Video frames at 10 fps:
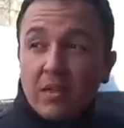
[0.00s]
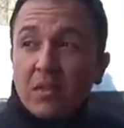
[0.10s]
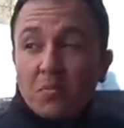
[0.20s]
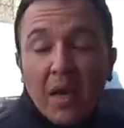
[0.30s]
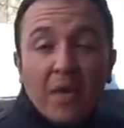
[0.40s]

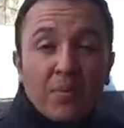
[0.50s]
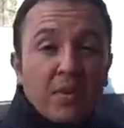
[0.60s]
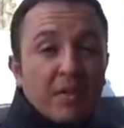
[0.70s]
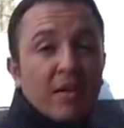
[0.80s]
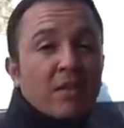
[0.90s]
not bad,
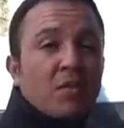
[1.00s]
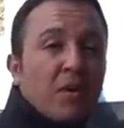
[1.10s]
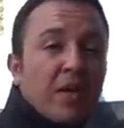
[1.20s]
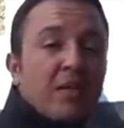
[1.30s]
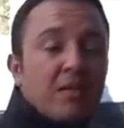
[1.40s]
but they're not
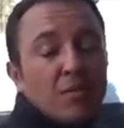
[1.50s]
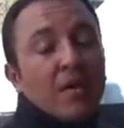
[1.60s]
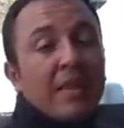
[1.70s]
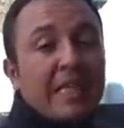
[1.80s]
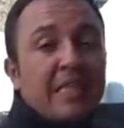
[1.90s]
great.
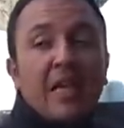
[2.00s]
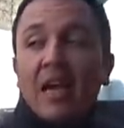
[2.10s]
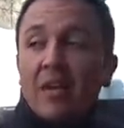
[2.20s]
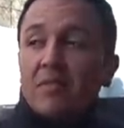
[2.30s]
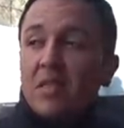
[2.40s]
At least they
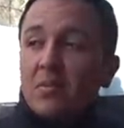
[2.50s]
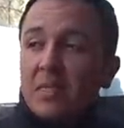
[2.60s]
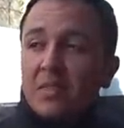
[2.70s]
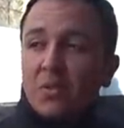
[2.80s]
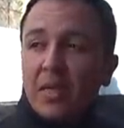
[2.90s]
have
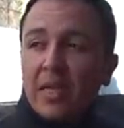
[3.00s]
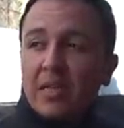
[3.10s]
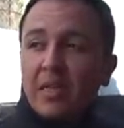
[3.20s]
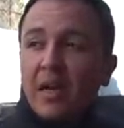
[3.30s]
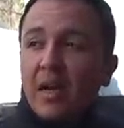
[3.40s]
something to
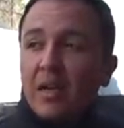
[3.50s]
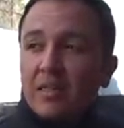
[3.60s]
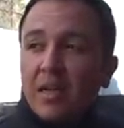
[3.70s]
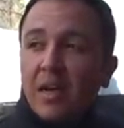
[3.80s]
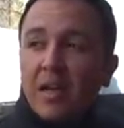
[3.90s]
eat,
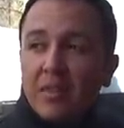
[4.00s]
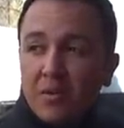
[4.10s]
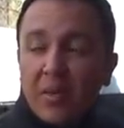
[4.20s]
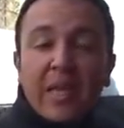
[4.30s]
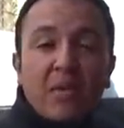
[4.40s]
and
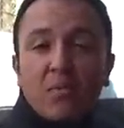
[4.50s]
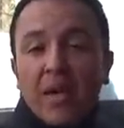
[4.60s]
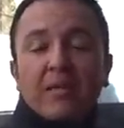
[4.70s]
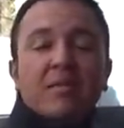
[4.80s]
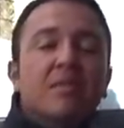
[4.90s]
they're making rent.